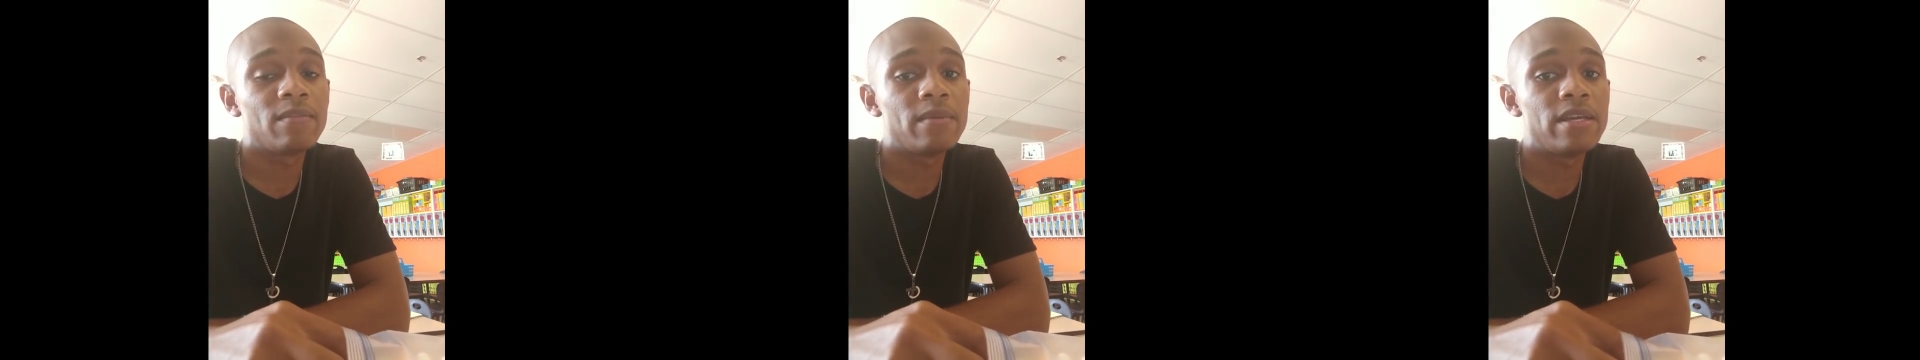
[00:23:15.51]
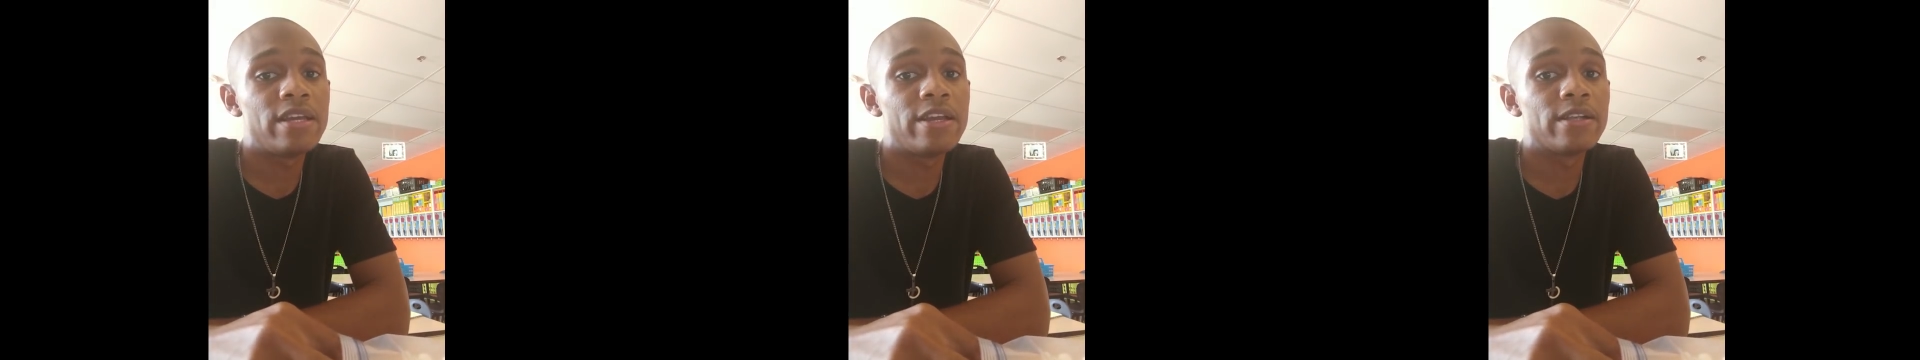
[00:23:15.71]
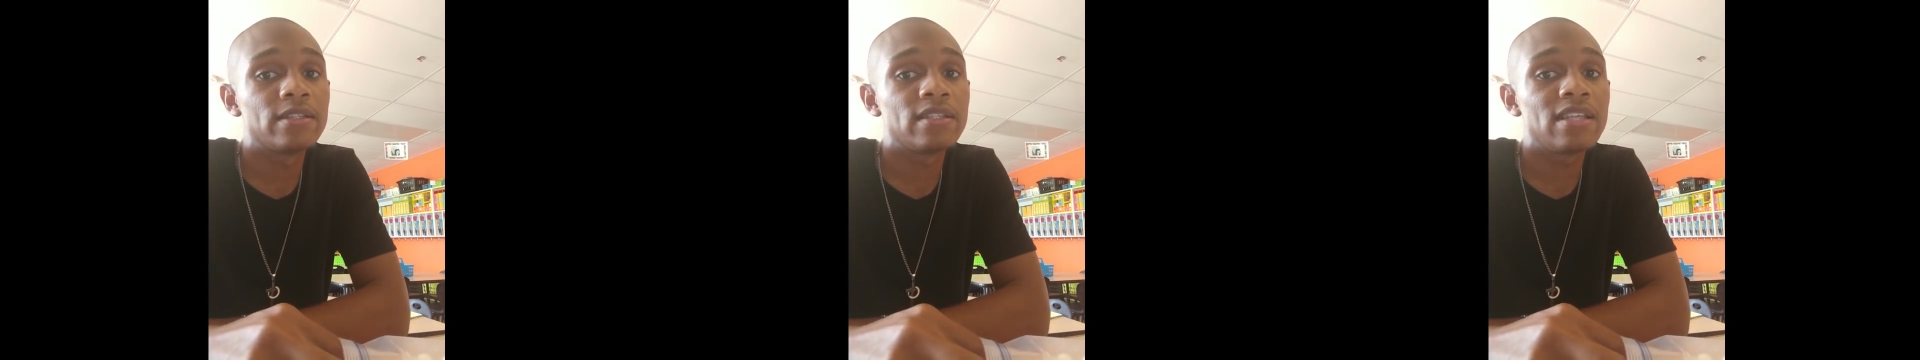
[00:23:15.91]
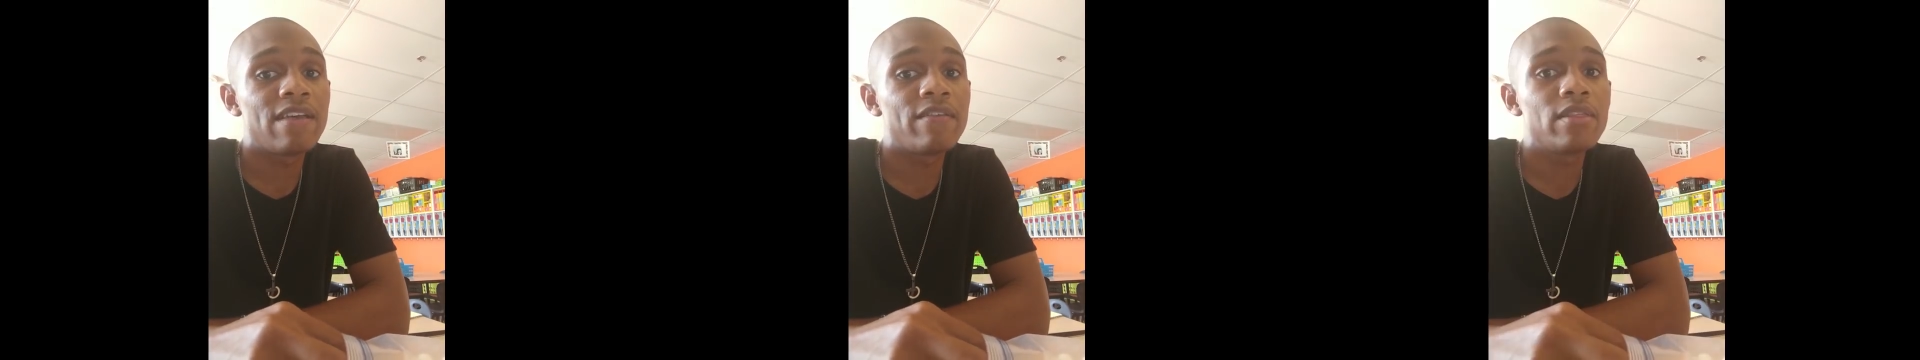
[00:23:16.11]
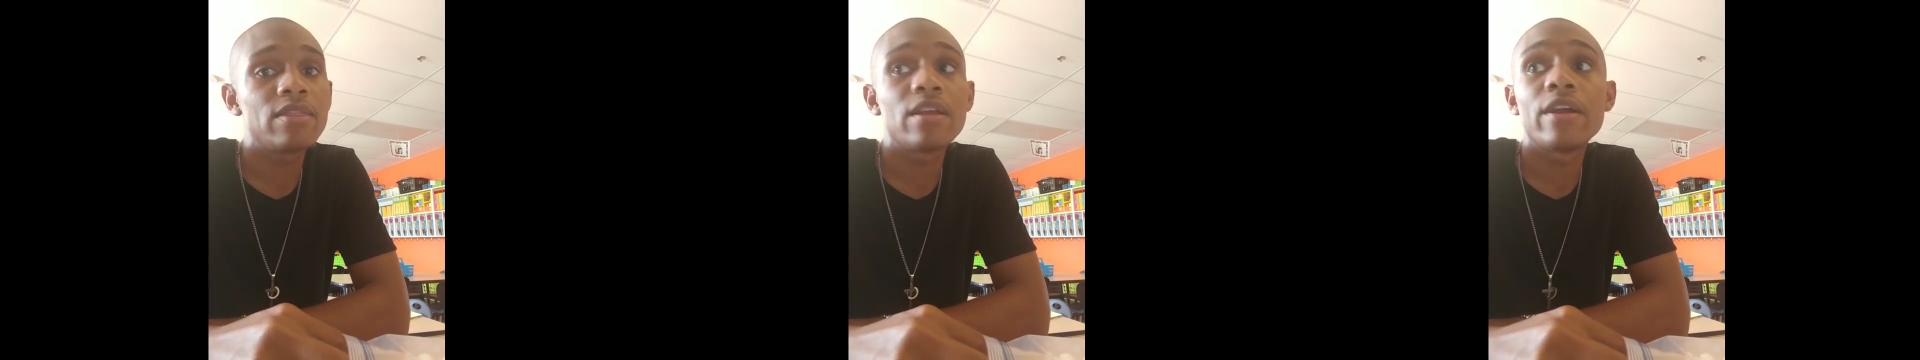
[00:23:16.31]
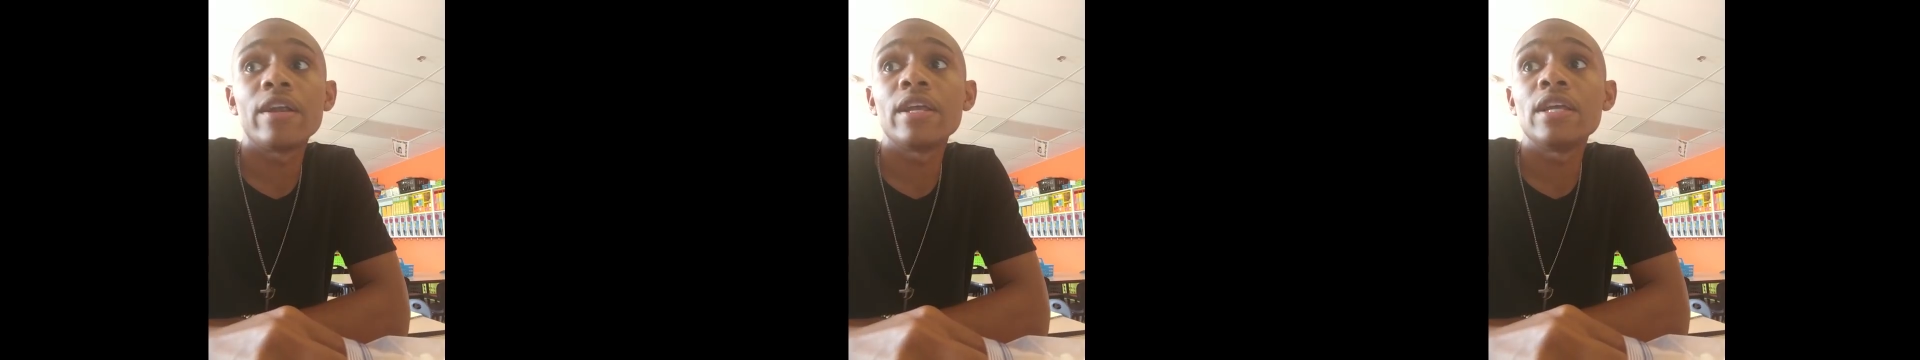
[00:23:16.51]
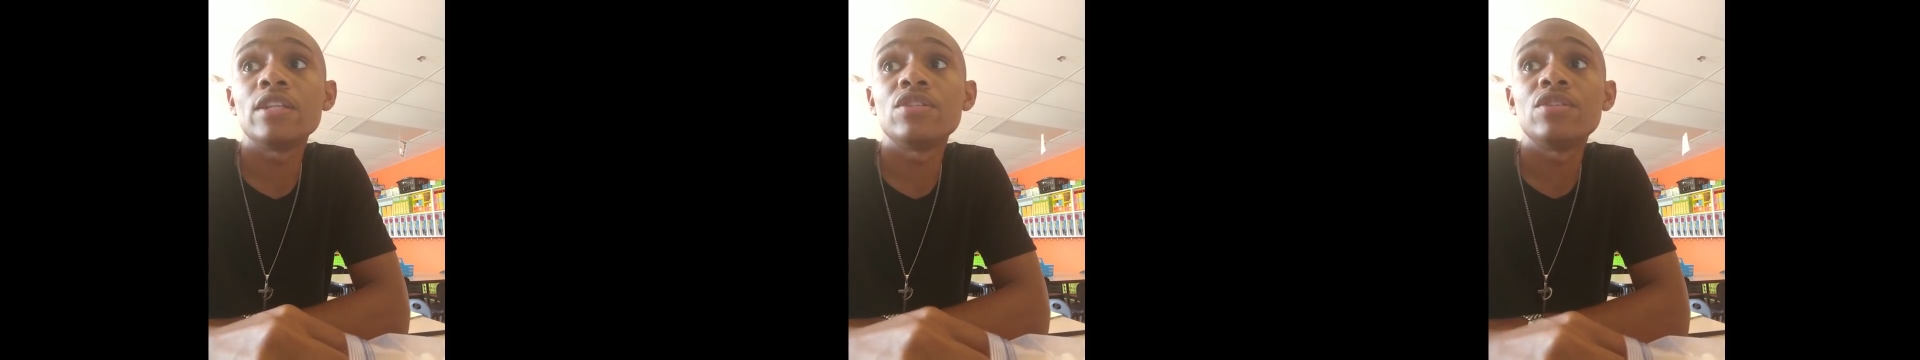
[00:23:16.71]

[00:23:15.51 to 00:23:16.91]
to be here 7:30